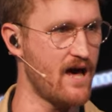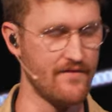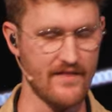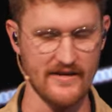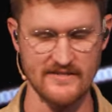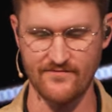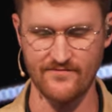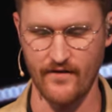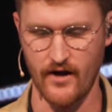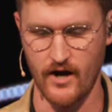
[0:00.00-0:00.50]

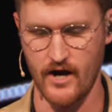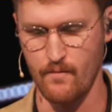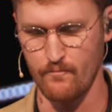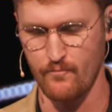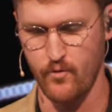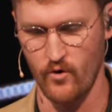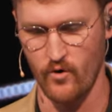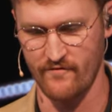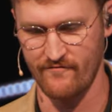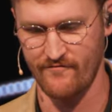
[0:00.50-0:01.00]
that's very
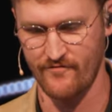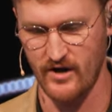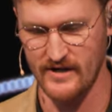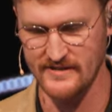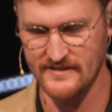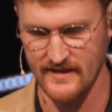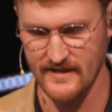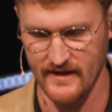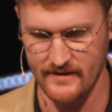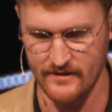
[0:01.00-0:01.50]
important for us
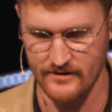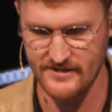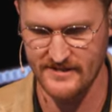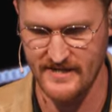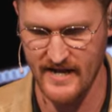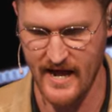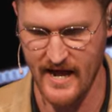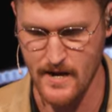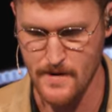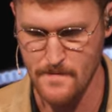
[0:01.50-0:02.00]
to understand,